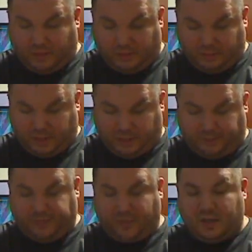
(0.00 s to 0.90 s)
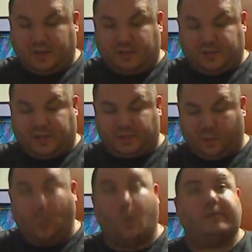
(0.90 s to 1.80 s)
Okay, so that's
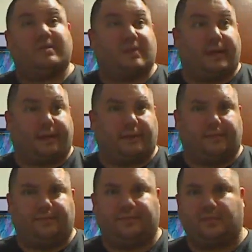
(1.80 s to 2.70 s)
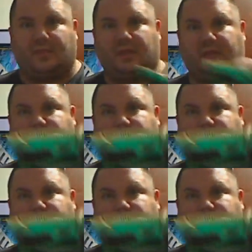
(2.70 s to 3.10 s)
one side. As